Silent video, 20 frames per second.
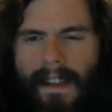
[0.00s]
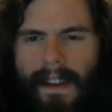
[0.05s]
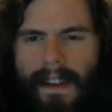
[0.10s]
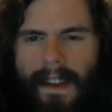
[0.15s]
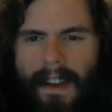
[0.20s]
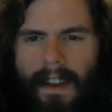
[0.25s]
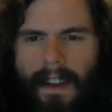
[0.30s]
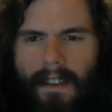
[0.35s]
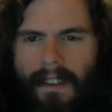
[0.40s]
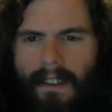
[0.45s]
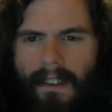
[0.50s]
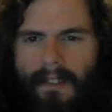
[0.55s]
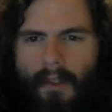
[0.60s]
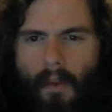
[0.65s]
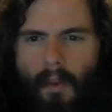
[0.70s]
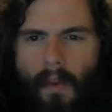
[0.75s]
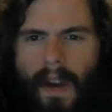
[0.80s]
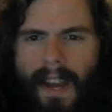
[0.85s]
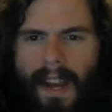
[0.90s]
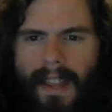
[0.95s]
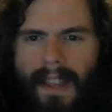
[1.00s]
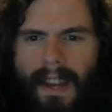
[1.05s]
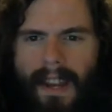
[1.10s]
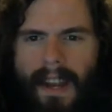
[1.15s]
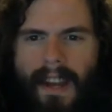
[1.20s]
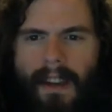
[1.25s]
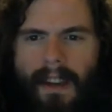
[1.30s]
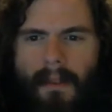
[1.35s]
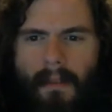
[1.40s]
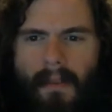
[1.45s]
It is a way that
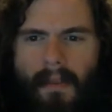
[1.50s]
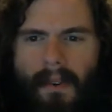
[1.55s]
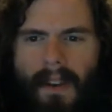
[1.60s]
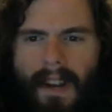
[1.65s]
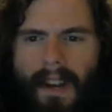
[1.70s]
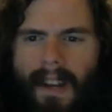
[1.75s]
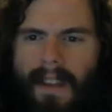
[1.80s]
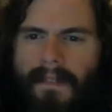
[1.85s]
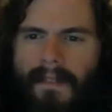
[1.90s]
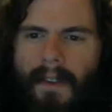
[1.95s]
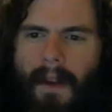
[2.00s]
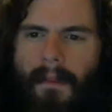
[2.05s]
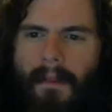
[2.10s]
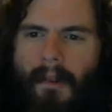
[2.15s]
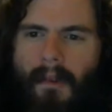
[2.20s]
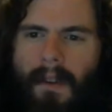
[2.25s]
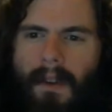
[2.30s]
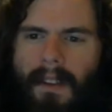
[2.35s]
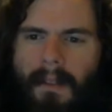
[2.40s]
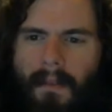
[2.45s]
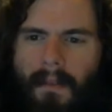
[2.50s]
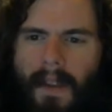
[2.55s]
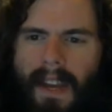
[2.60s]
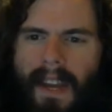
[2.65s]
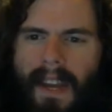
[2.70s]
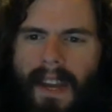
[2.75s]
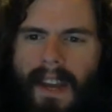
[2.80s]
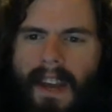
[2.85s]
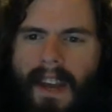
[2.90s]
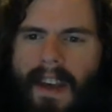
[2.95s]
I could put it if I'm going to
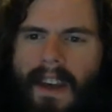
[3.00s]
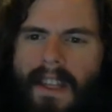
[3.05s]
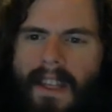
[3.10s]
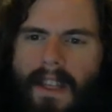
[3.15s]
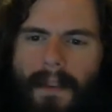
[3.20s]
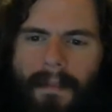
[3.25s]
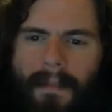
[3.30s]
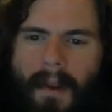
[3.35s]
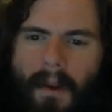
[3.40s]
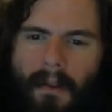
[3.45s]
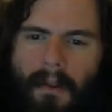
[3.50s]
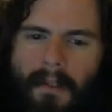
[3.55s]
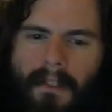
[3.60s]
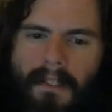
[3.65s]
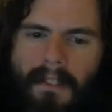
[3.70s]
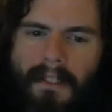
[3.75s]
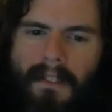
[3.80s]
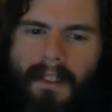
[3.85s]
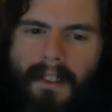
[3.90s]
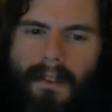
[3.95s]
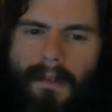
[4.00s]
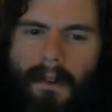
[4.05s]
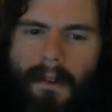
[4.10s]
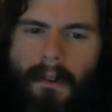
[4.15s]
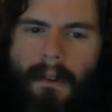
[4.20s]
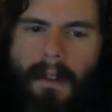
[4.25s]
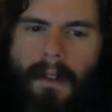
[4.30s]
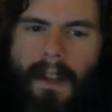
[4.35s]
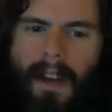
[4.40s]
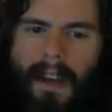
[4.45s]
be the most
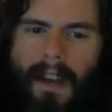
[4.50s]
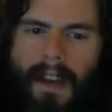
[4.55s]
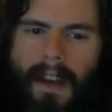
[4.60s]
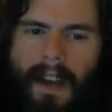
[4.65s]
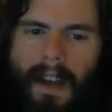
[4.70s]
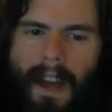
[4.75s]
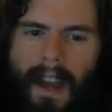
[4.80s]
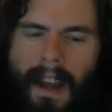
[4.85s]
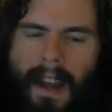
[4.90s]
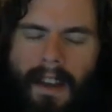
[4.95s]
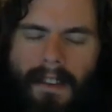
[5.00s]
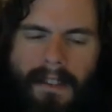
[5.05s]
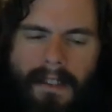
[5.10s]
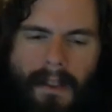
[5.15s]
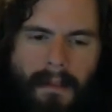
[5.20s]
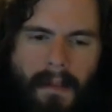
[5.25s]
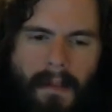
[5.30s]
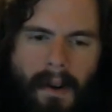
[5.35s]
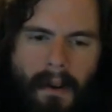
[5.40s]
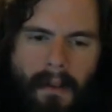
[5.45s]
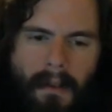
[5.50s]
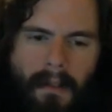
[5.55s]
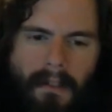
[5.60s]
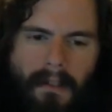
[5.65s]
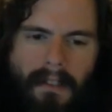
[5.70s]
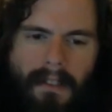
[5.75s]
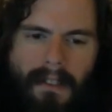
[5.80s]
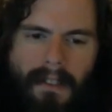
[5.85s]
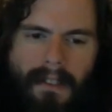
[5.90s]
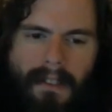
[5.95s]
civil and the
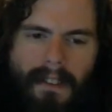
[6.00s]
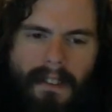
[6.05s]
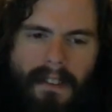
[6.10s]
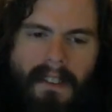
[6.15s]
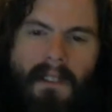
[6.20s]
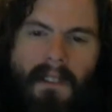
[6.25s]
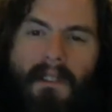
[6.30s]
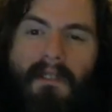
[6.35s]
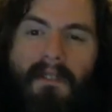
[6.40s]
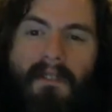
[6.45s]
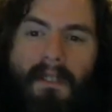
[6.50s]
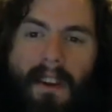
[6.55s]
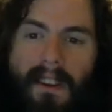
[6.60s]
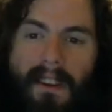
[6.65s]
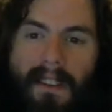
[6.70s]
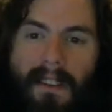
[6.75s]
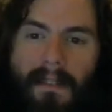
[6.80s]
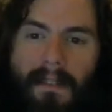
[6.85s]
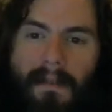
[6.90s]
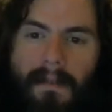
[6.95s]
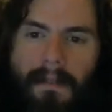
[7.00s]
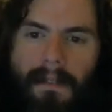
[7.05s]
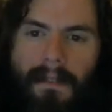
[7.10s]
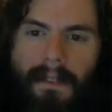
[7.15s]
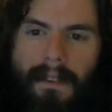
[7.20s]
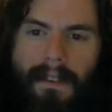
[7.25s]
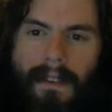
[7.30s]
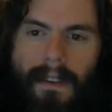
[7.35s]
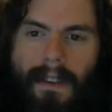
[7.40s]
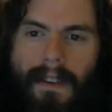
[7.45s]
most constructive.
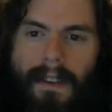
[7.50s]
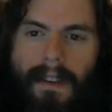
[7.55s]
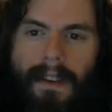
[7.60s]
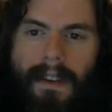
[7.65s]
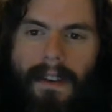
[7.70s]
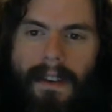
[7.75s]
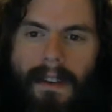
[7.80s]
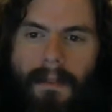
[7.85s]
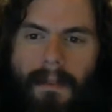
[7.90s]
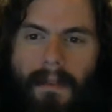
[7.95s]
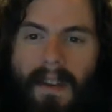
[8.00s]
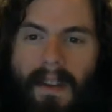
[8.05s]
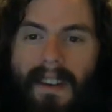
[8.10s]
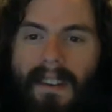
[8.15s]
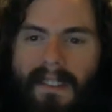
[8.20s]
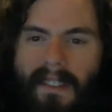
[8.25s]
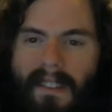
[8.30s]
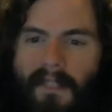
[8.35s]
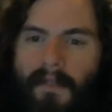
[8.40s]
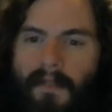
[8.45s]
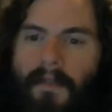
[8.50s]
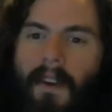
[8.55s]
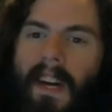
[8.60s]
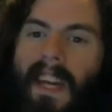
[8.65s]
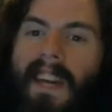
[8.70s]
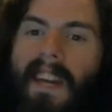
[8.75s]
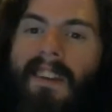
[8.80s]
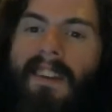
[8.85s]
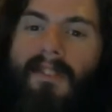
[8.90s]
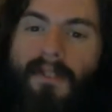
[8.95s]
Because it's
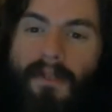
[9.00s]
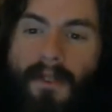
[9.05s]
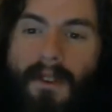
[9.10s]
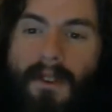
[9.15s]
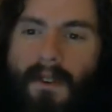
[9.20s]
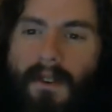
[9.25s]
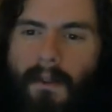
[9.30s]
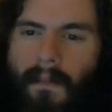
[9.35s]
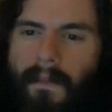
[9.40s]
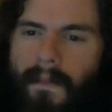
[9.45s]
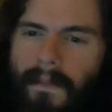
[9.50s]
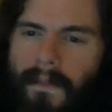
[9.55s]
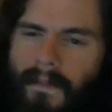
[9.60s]
fucking true.